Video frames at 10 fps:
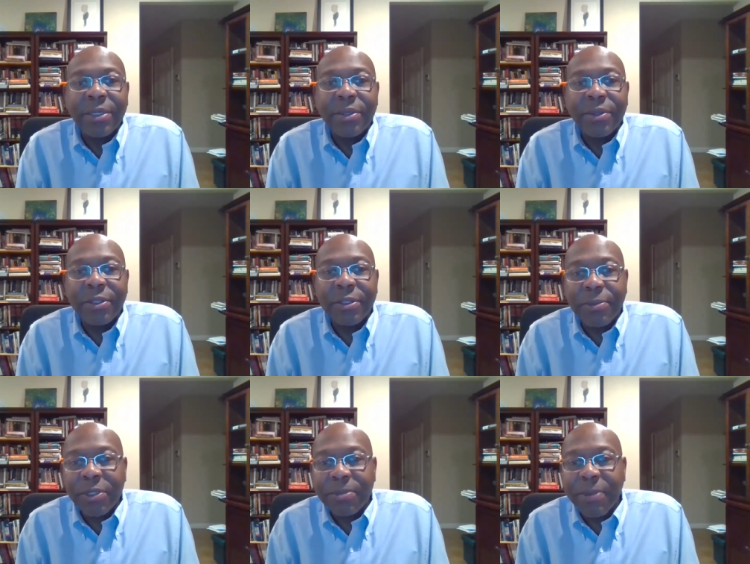to those
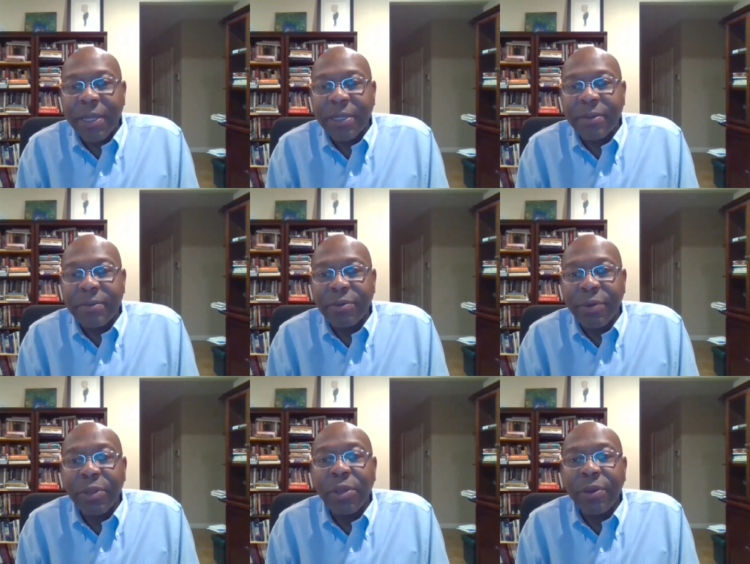perspectives,
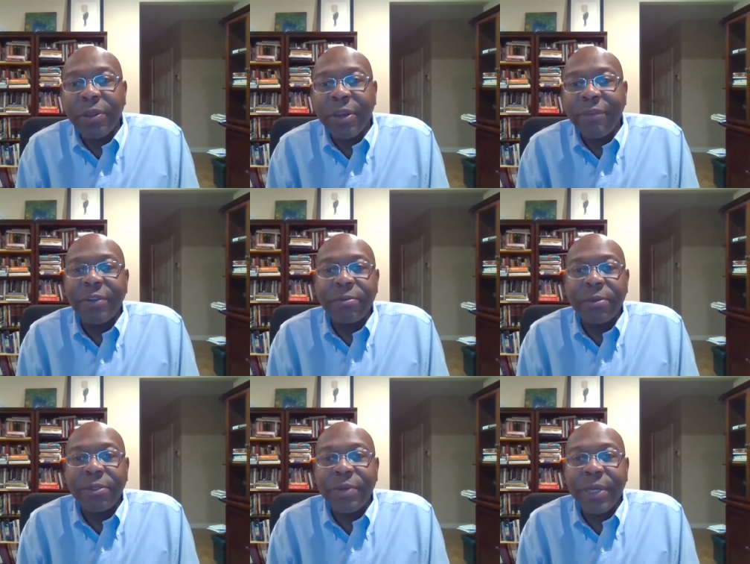where you learn the difference
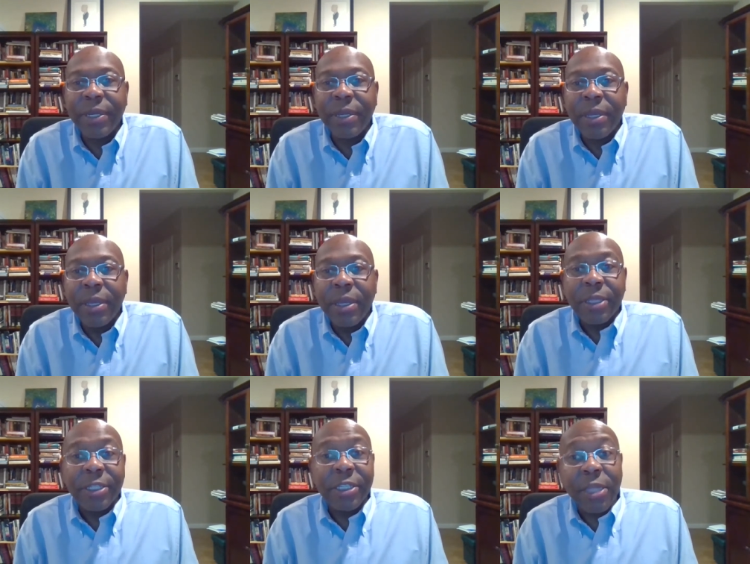between
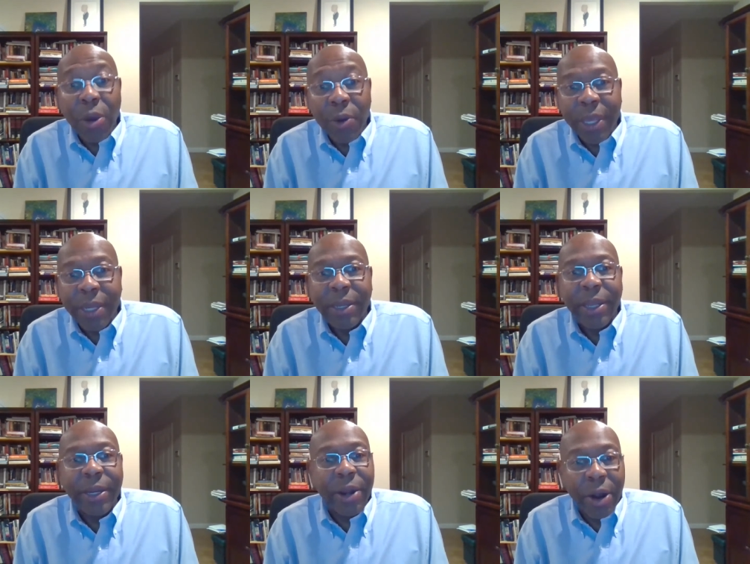a slogan
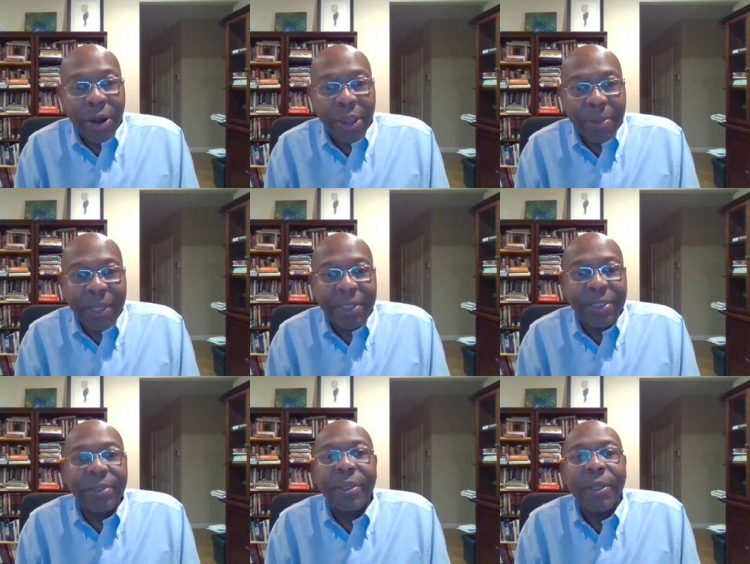and an
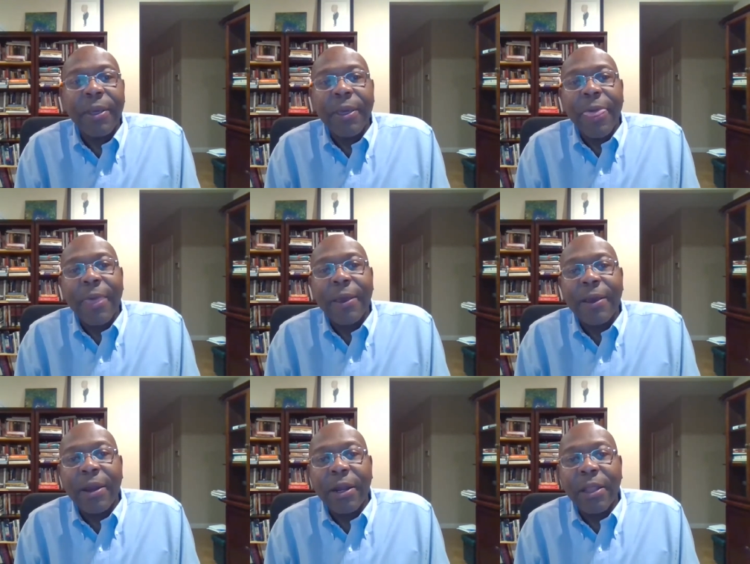argument.
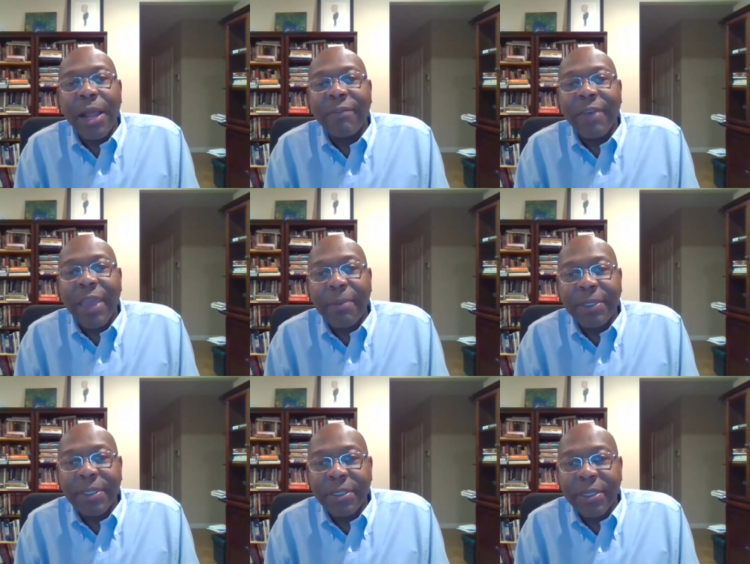Uh, on a lot of
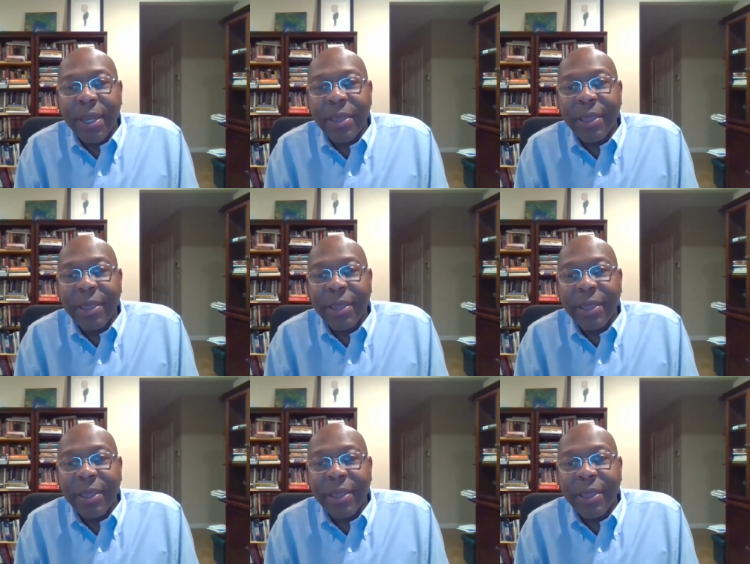campuses today,